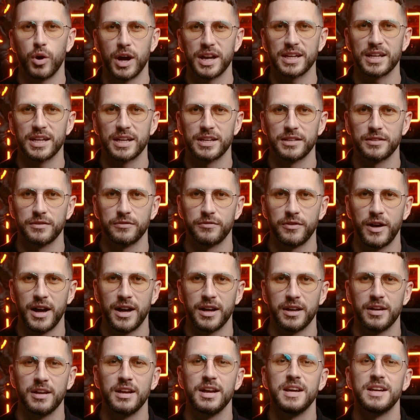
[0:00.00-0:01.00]
right-click the
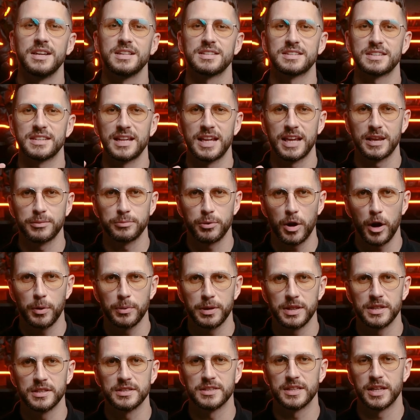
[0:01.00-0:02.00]
file, select
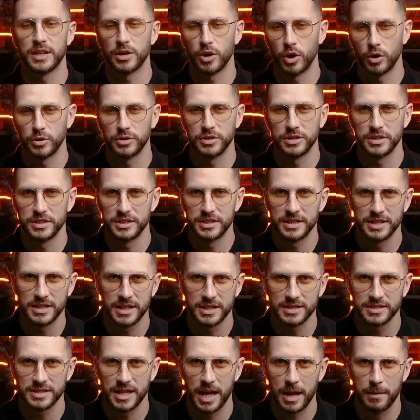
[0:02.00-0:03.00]
Properties and go to the
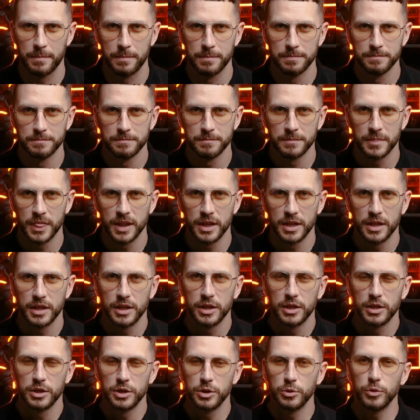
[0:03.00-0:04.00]
Details tab.
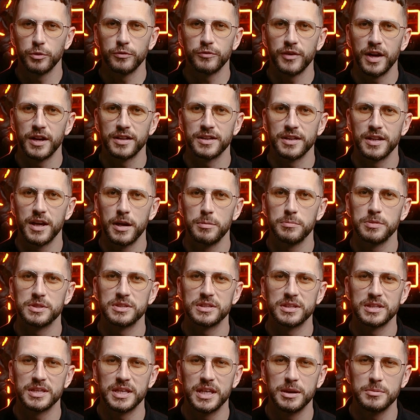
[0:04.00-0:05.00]
You will find the
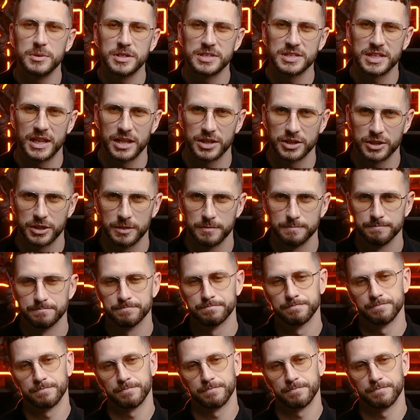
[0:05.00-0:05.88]
numbers in the Image section.